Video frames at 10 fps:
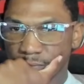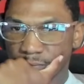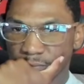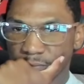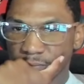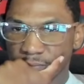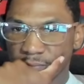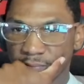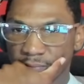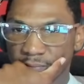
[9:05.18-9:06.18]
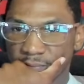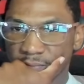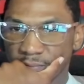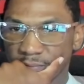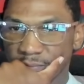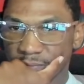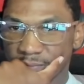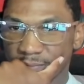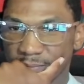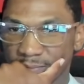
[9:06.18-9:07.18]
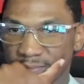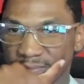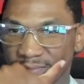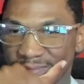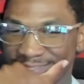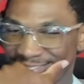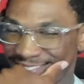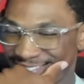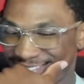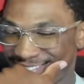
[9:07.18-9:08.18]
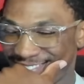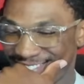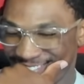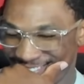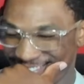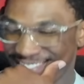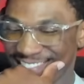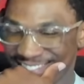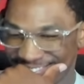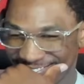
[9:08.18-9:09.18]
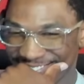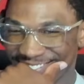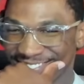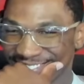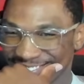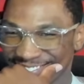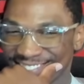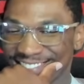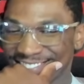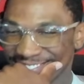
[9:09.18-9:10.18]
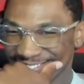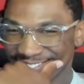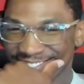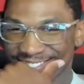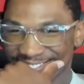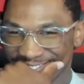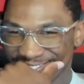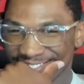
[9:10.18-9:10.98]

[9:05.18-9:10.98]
(not speaking)